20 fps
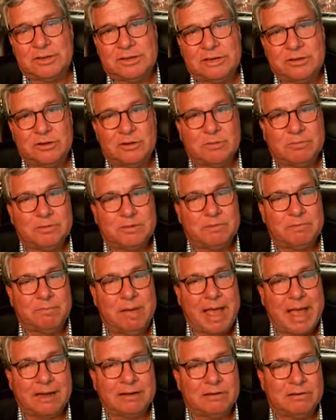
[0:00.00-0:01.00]
in terms of
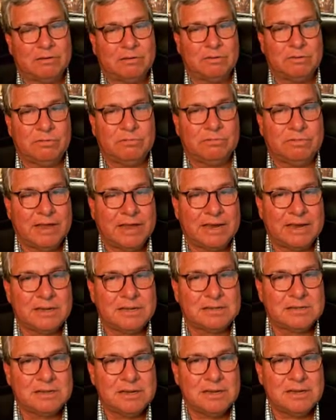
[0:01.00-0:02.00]
magnitude and
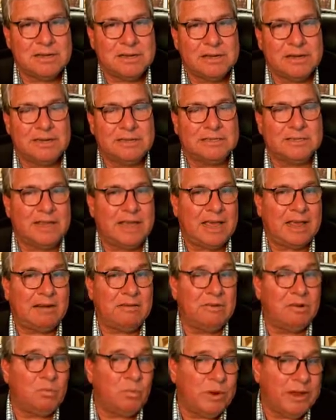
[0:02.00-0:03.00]
phase,
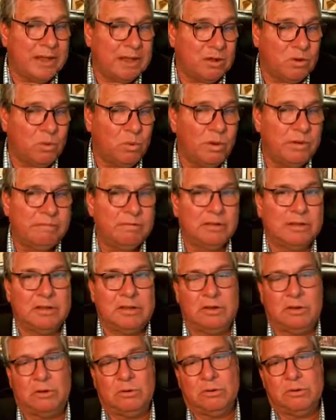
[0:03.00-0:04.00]
instead we
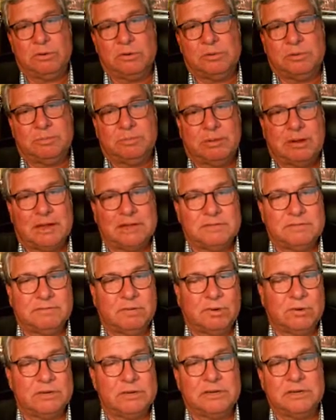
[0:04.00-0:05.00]
equivalently use plus
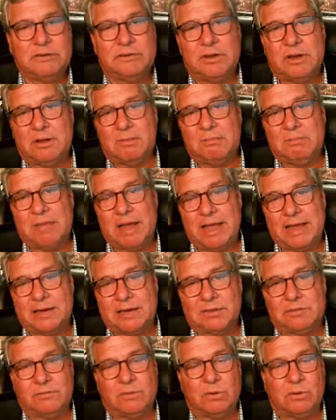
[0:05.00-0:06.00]
voltage,
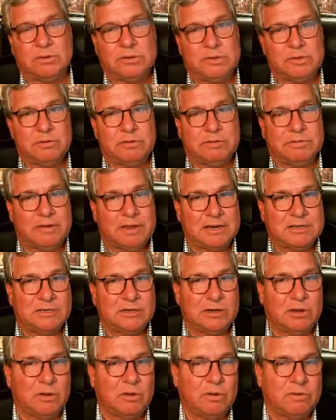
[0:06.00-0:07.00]
minus voltage,
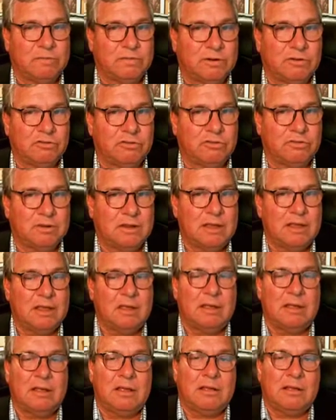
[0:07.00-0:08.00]
reflection coefficient.
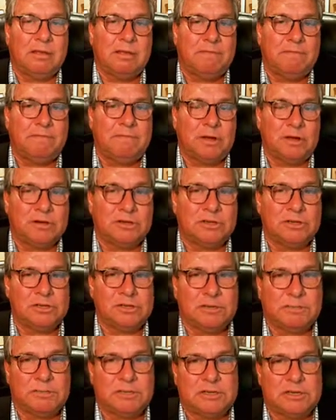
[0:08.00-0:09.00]
Functions
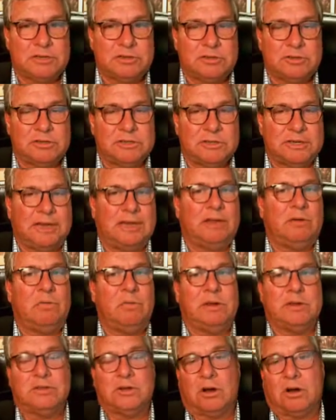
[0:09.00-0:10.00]
of position z
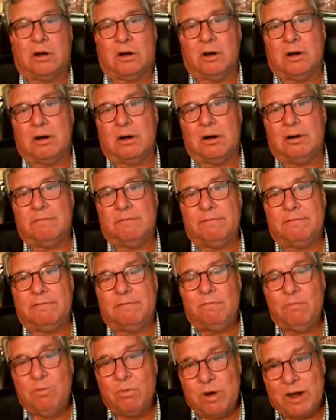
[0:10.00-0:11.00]
which are
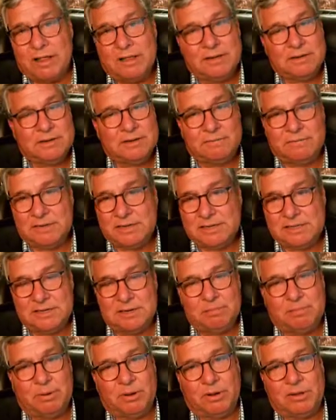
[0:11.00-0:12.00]
relatively
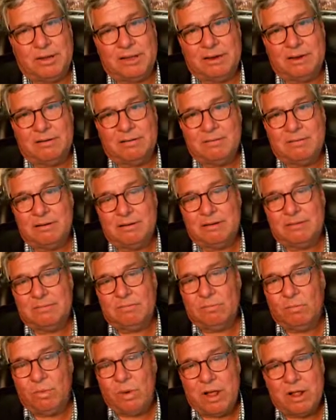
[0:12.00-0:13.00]
simple
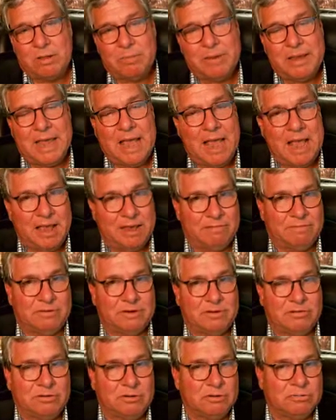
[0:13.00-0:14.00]
and well behaved
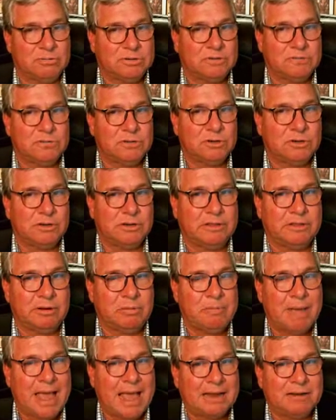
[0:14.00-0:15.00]
in terms of certainly their
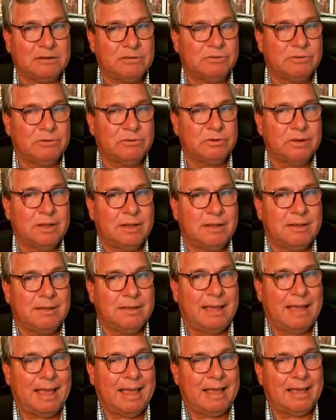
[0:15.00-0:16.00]
magnitude
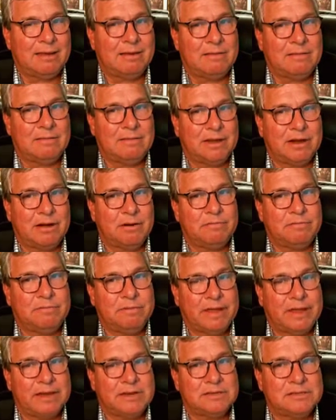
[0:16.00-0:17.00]
and their
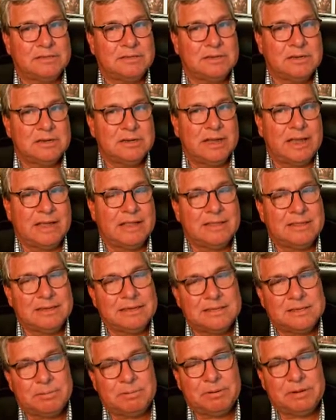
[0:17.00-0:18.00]
phase. And the
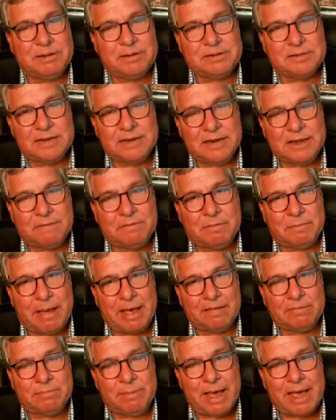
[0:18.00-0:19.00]
simplicity of the
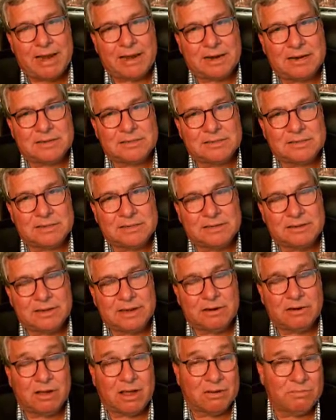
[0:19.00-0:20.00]
mathematics, and
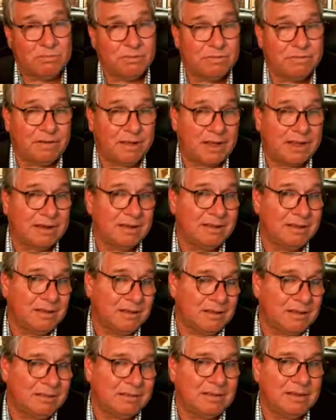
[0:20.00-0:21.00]
later on we'll find
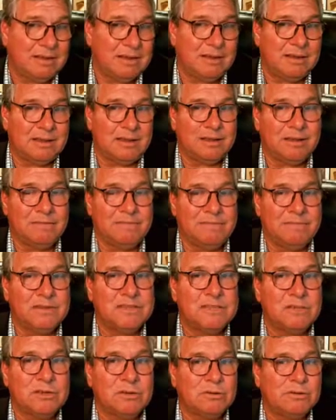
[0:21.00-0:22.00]
the
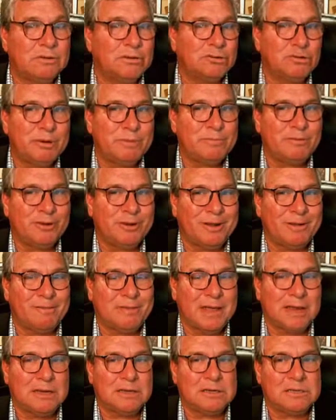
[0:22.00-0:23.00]
physical description of
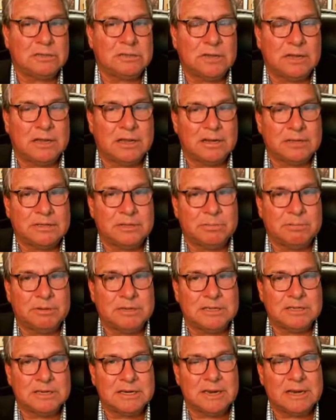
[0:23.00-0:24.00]
that
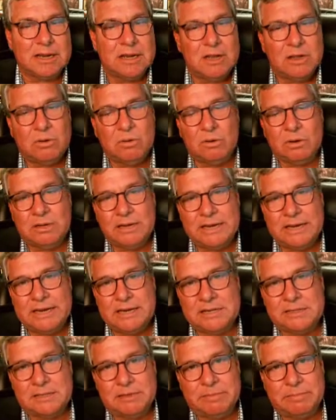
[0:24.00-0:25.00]
simplicity, will lead
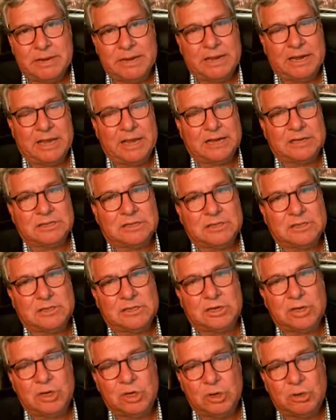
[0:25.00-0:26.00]
us in many cases
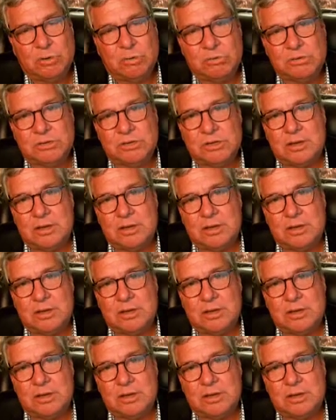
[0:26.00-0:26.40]
to use